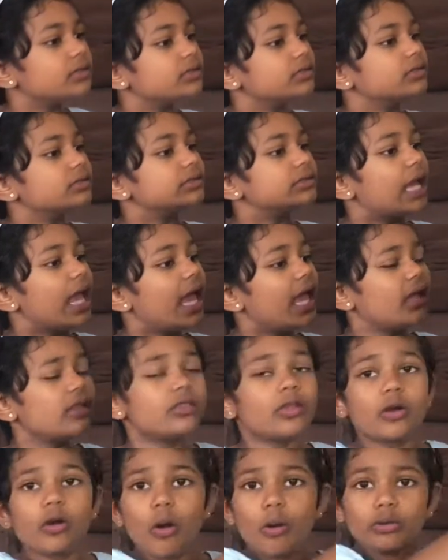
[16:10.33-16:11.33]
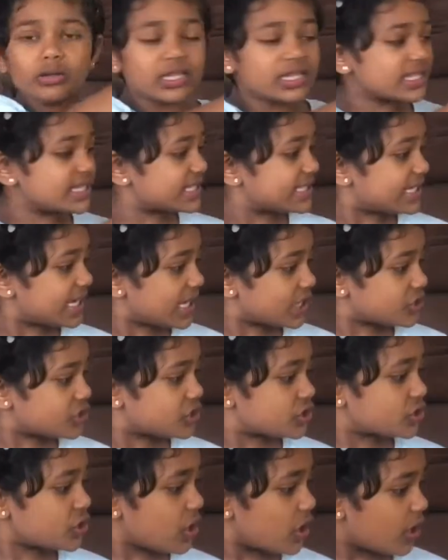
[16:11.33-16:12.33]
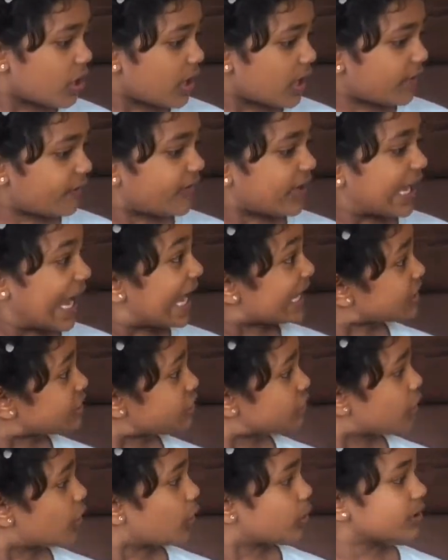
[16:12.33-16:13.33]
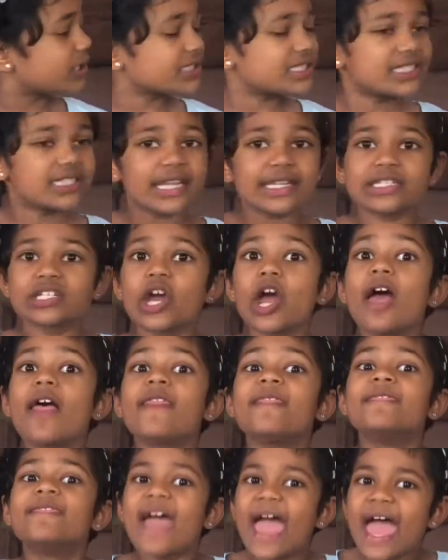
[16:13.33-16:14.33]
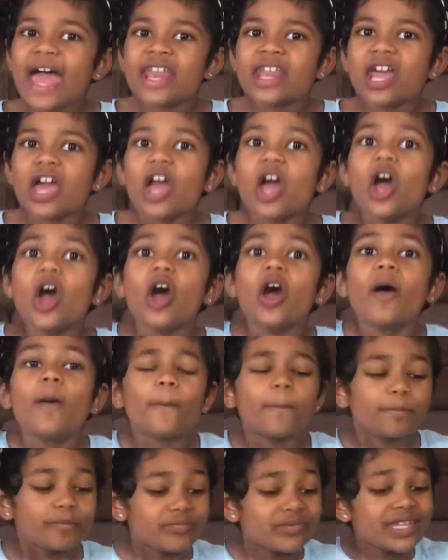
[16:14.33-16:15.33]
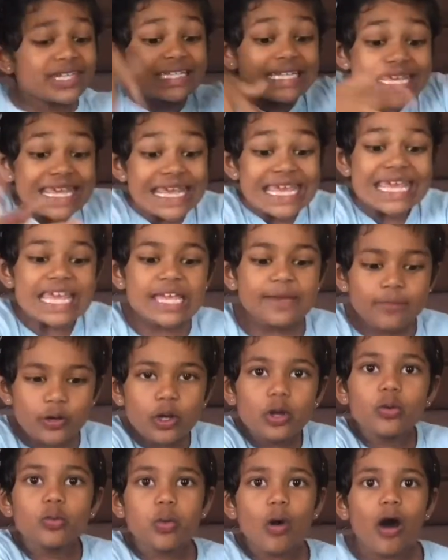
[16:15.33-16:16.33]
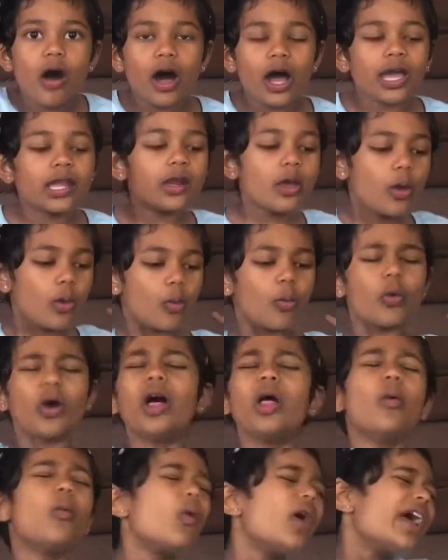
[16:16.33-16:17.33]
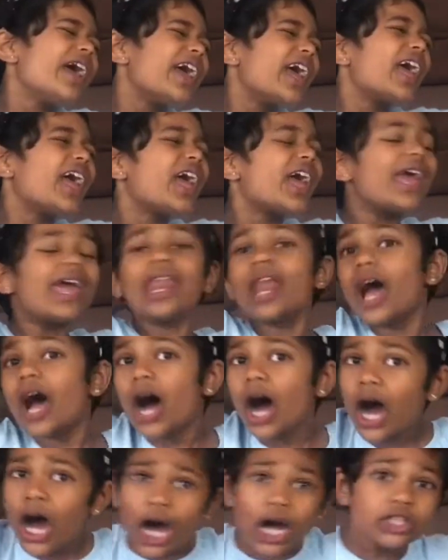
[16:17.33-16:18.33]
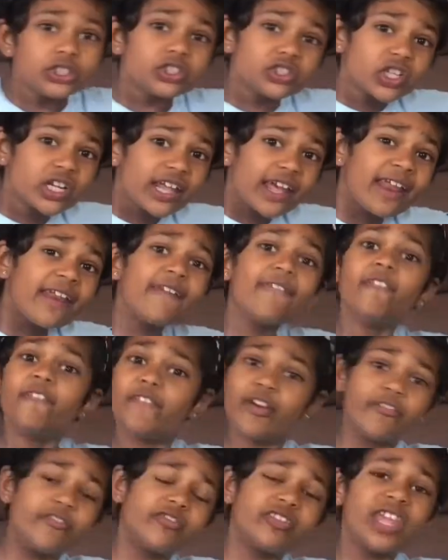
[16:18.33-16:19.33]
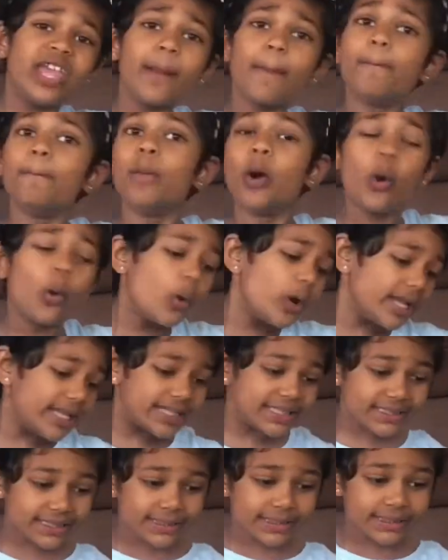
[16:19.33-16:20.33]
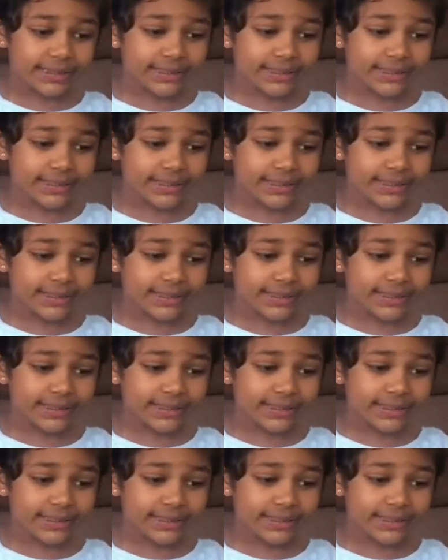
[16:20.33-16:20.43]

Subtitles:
take the golden snitch, if you catch the golden snitch, then the team who won will win 150 points.